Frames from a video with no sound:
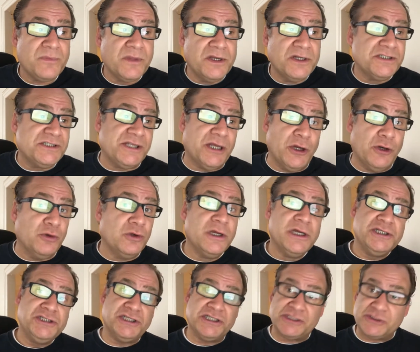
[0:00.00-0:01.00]
So
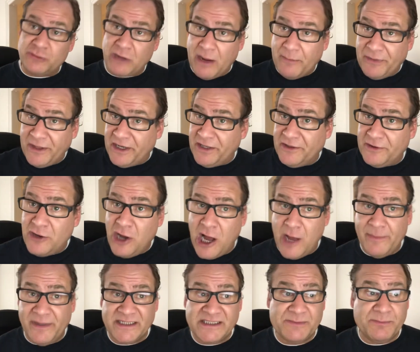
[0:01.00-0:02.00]
just drop that in the
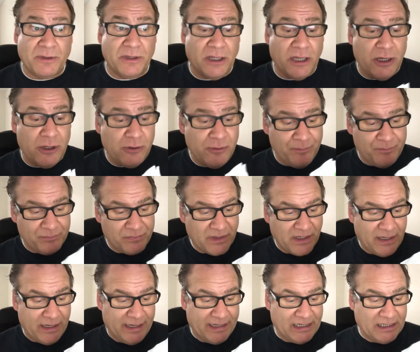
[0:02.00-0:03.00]
comments below,
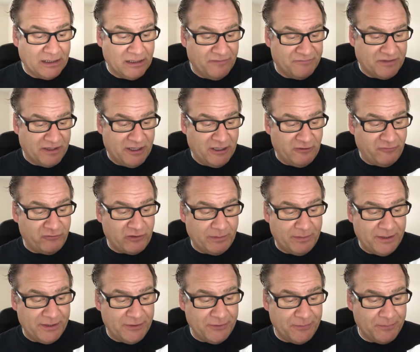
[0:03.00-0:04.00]
and I'd love to hear from
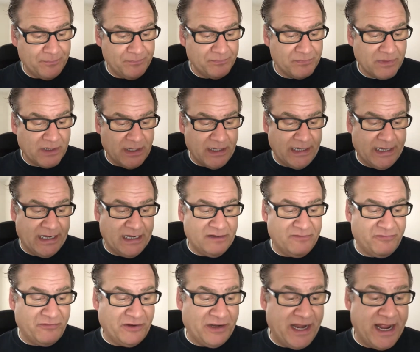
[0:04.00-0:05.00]
you. And
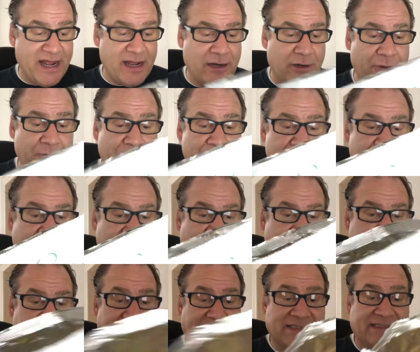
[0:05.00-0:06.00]
for now,
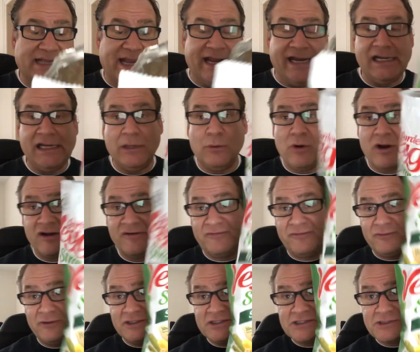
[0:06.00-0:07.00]
that's 81
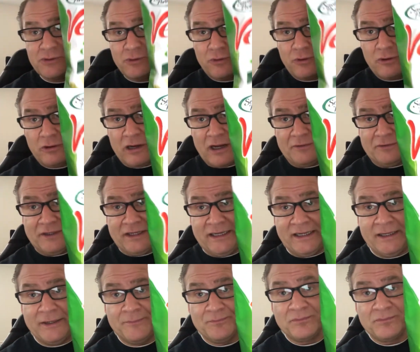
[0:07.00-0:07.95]
for a score on the